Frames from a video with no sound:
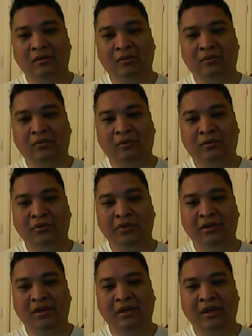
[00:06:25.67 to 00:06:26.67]
for
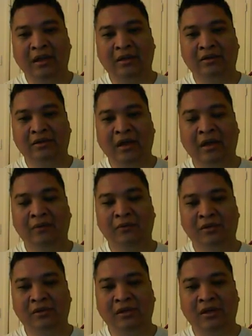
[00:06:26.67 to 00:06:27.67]
this account, I would
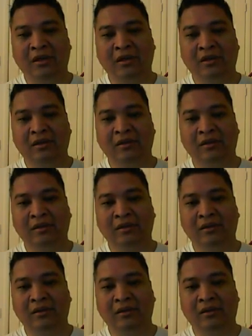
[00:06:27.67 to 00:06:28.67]
say
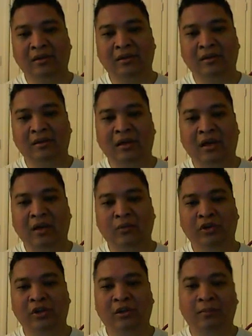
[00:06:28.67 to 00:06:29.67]
I
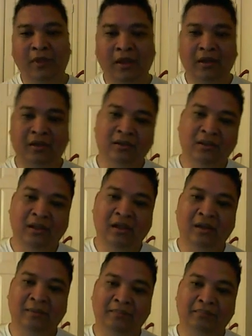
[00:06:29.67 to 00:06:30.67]
would expect
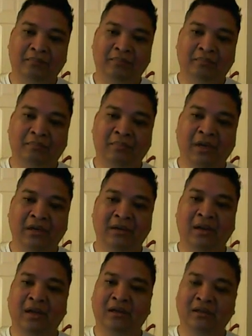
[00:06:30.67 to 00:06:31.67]
that my
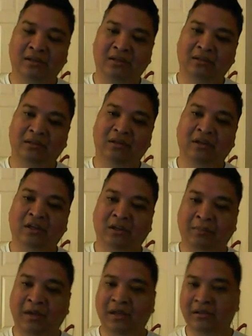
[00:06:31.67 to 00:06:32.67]
next
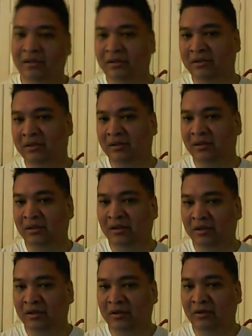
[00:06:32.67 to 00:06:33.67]
expenses
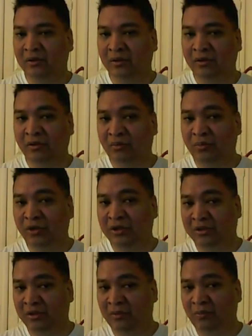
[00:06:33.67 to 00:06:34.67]
would be
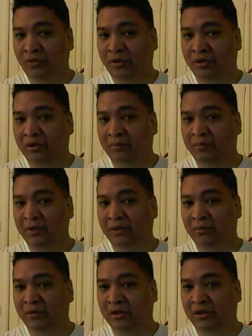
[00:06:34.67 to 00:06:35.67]
somewhere
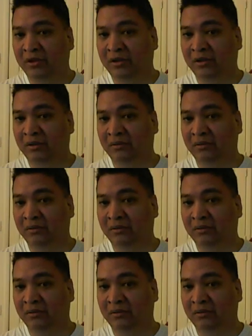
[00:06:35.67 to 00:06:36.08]
between